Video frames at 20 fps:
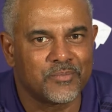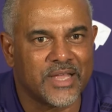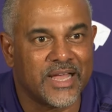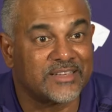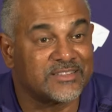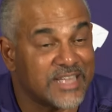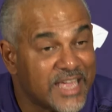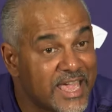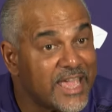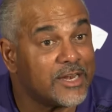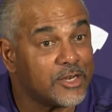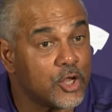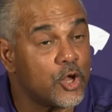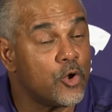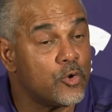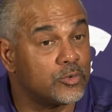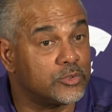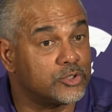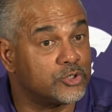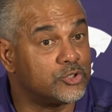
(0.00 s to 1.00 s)
As a head
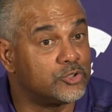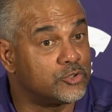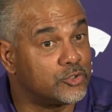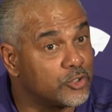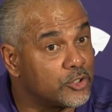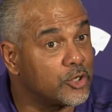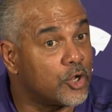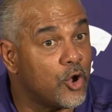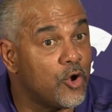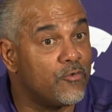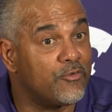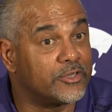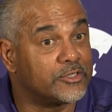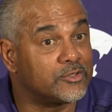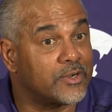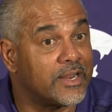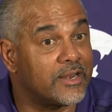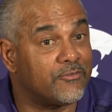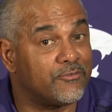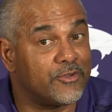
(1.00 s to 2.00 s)
coach during COVID,
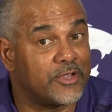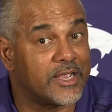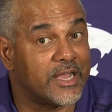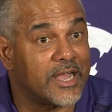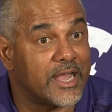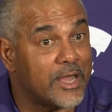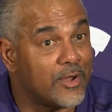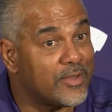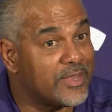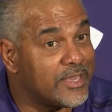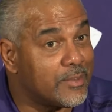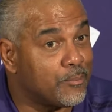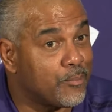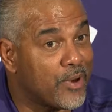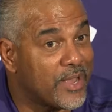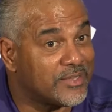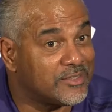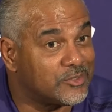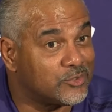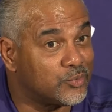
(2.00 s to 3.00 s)
trying to figure out how he can
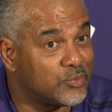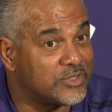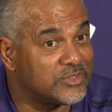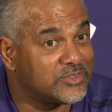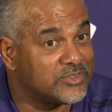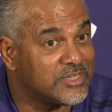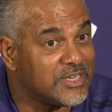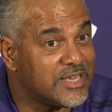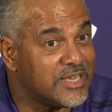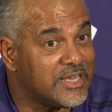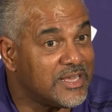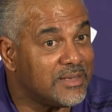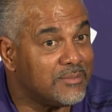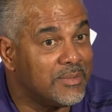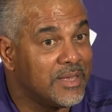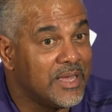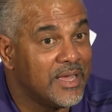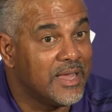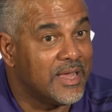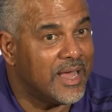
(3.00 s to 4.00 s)
practice with his team,